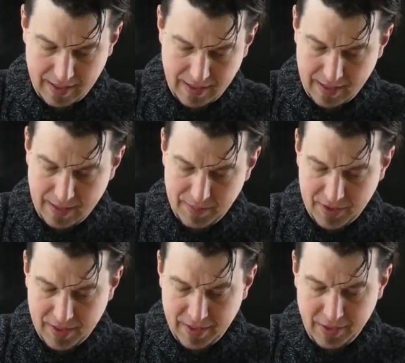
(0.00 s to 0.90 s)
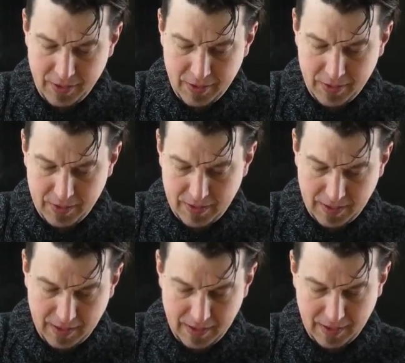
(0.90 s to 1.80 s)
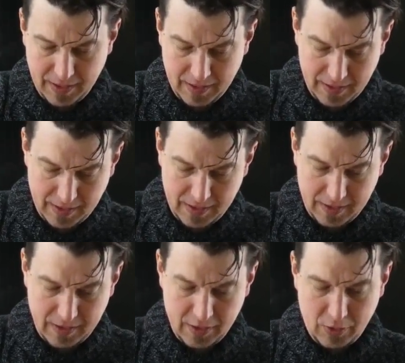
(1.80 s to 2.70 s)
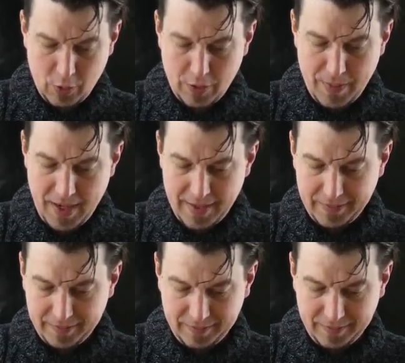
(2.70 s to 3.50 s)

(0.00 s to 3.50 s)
I'm just going to use store-bought.